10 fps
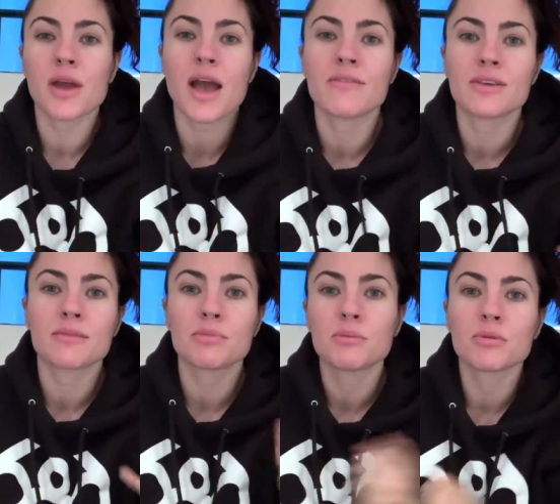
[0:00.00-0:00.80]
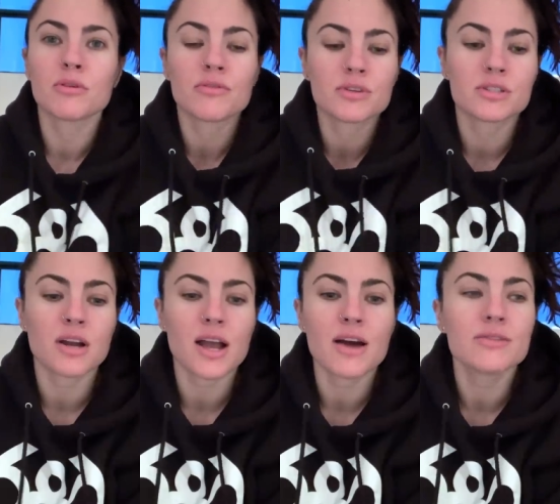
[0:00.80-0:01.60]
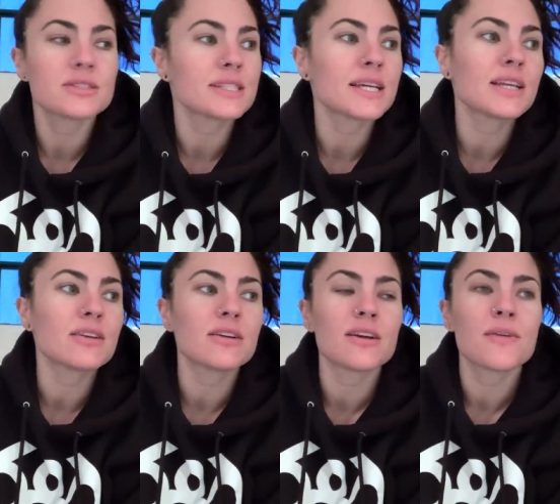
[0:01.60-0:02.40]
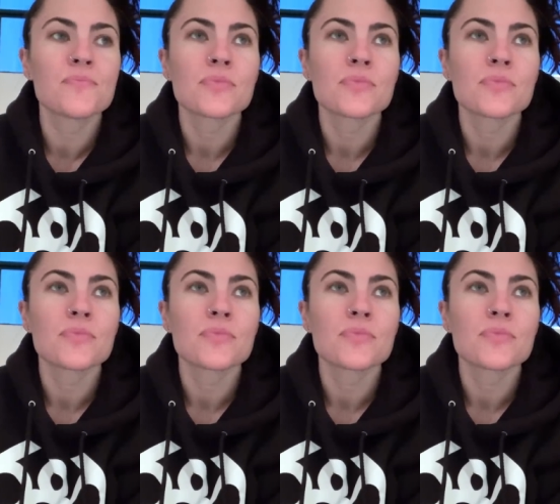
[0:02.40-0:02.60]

We're having people over to our house later,